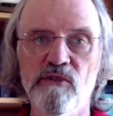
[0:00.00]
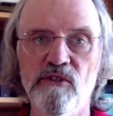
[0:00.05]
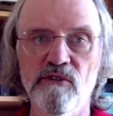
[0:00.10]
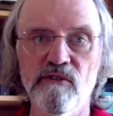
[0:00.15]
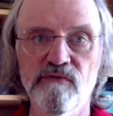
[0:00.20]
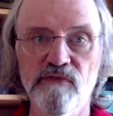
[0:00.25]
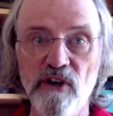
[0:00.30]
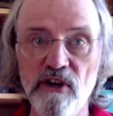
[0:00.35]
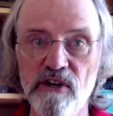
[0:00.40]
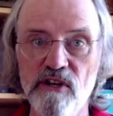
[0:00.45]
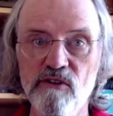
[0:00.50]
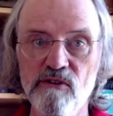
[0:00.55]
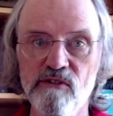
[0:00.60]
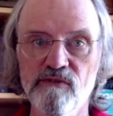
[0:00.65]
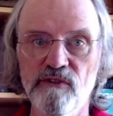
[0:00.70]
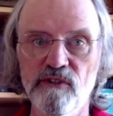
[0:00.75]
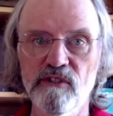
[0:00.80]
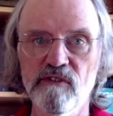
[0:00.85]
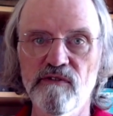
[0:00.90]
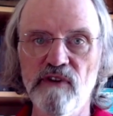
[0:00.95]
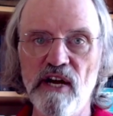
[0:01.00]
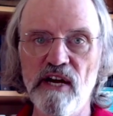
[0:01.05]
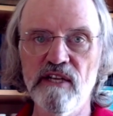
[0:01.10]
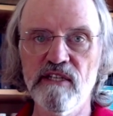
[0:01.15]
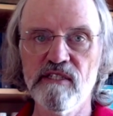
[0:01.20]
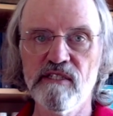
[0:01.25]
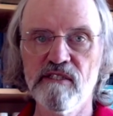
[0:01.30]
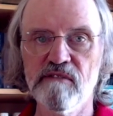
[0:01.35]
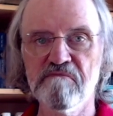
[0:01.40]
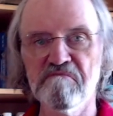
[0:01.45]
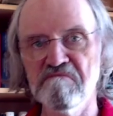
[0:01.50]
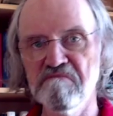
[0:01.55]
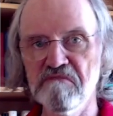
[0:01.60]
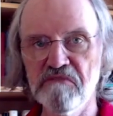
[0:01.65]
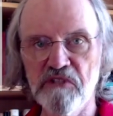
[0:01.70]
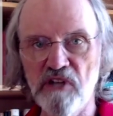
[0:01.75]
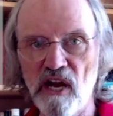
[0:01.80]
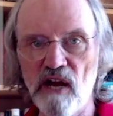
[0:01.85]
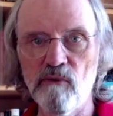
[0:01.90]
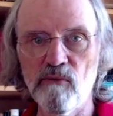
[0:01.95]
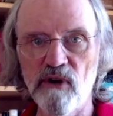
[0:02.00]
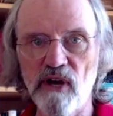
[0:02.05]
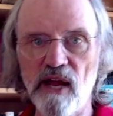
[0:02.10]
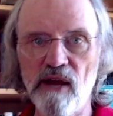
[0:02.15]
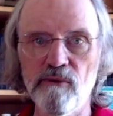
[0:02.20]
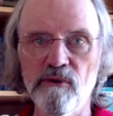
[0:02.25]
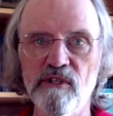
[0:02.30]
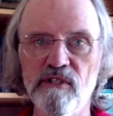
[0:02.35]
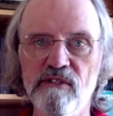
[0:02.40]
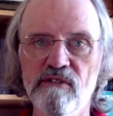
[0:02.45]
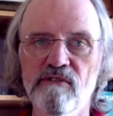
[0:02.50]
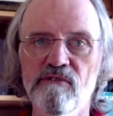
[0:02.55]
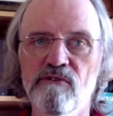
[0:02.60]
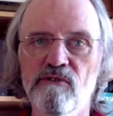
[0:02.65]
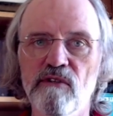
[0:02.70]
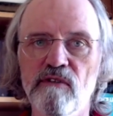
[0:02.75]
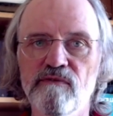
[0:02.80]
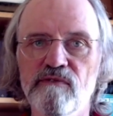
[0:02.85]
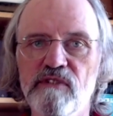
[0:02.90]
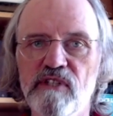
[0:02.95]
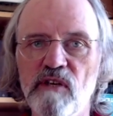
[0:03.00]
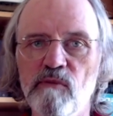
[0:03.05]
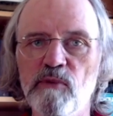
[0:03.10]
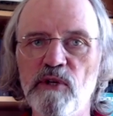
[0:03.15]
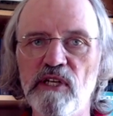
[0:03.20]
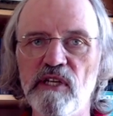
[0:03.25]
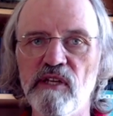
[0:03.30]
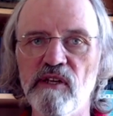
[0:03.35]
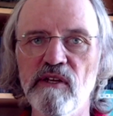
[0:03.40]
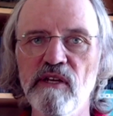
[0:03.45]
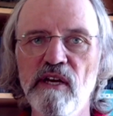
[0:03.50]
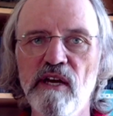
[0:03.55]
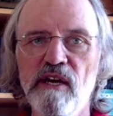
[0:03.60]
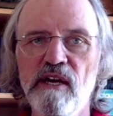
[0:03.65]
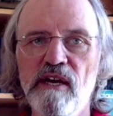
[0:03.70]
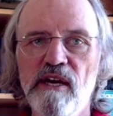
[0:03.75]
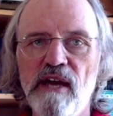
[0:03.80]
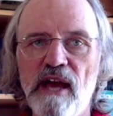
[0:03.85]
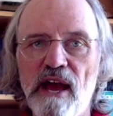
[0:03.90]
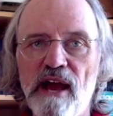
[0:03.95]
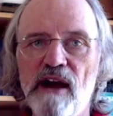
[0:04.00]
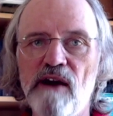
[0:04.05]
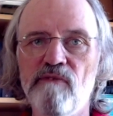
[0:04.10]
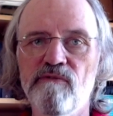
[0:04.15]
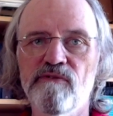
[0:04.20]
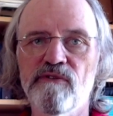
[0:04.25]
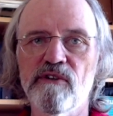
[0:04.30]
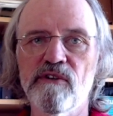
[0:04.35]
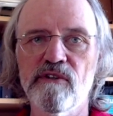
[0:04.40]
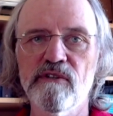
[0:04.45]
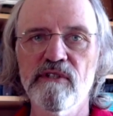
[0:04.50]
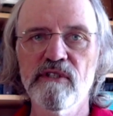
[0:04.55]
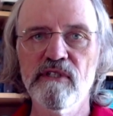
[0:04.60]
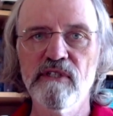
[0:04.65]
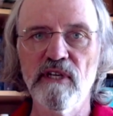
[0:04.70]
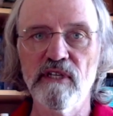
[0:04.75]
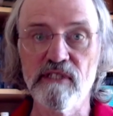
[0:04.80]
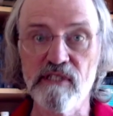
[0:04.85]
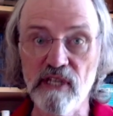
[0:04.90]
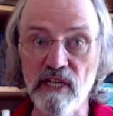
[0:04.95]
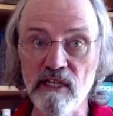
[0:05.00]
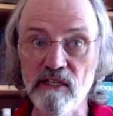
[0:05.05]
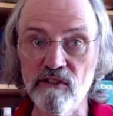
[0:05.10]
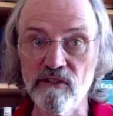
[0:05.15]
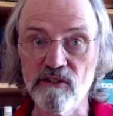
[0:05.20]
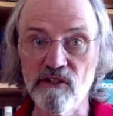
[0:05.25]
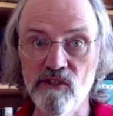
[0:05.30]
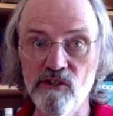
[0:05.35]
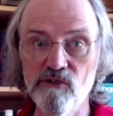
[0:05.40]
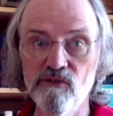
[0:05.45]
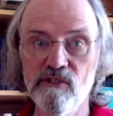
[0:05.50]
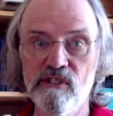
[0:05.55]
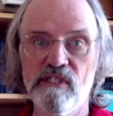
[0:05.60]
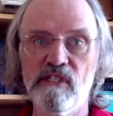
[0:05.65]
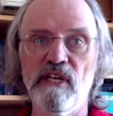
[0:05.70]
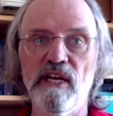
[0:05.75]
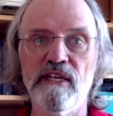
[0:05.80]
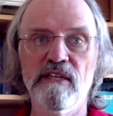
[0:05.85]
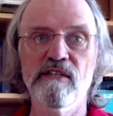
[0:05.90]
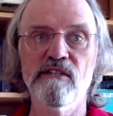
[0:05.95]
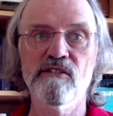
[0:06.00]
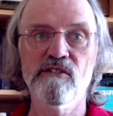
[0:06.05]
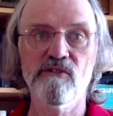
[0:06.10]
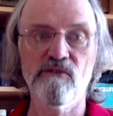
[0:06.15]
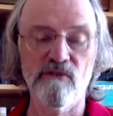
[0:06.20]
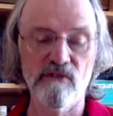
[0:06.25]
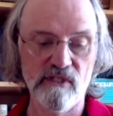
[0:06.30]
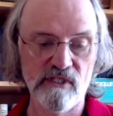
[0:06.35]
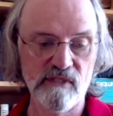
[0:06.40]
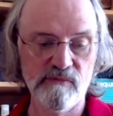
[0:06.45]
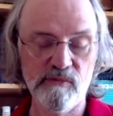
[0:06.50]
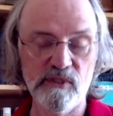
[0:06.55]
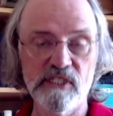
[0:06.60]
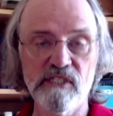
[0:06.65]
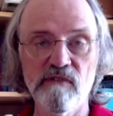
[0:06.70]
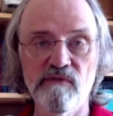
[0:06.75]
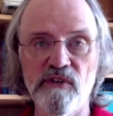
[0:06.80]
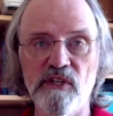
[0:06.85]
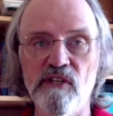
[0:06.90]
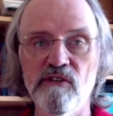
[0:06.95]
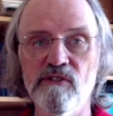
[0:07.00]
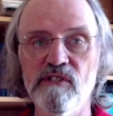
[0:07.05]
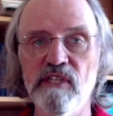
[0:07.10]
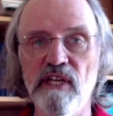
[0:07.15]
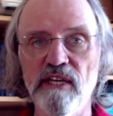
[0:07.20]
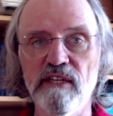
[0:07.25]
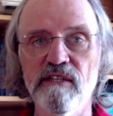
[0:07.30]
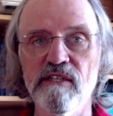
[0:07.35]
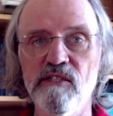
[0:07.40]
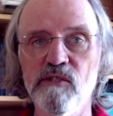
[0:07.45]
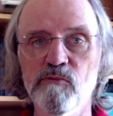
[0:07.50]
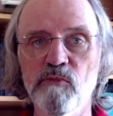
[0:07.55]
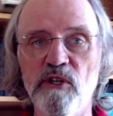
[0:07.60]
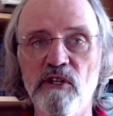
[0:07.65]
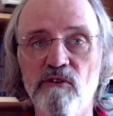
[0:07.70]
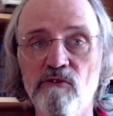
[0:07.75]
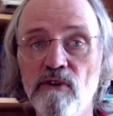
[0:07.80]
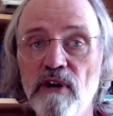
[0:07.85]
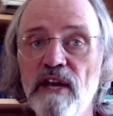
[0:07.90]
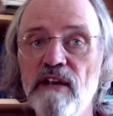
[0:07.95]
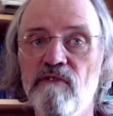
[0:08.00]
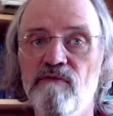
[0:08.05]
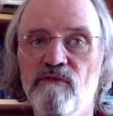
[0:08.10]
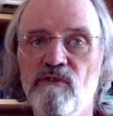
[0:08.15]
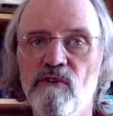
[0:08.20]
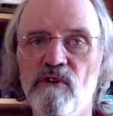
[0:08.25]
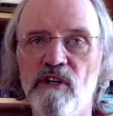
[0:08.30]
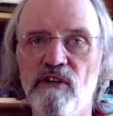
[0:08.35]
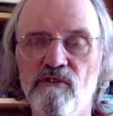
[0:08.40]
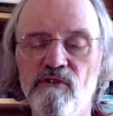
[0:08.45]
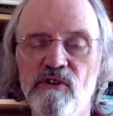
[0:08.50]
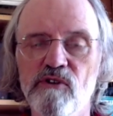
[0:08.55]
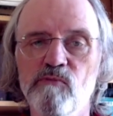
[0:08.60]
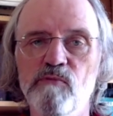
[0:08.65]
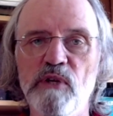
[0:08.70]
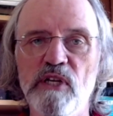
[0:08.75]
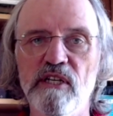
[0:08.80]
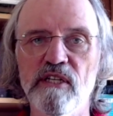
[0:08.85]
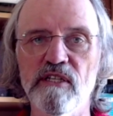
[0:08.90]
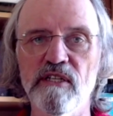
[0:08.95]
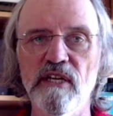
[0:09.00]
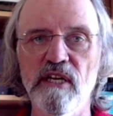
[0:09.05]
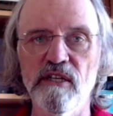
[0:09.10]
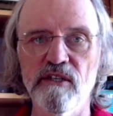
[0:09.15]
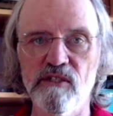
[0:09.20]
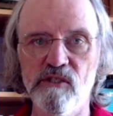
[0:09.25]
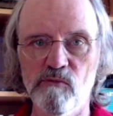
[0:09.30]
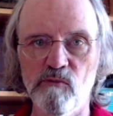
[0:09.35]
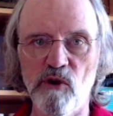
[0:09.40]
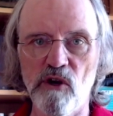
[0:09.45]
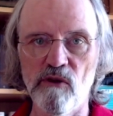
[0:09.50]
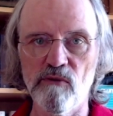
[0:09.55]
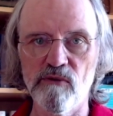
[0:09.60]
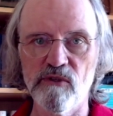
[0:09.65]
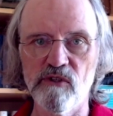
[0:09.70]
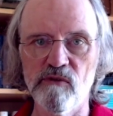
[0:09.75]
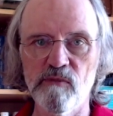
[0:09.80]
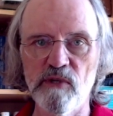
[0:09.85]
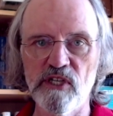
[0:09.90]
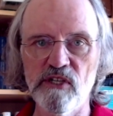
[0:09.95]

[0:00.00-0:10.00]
So very useful device, not one I would sort of typically have for a single use like this or a specific use like this, but great for a group in a small room.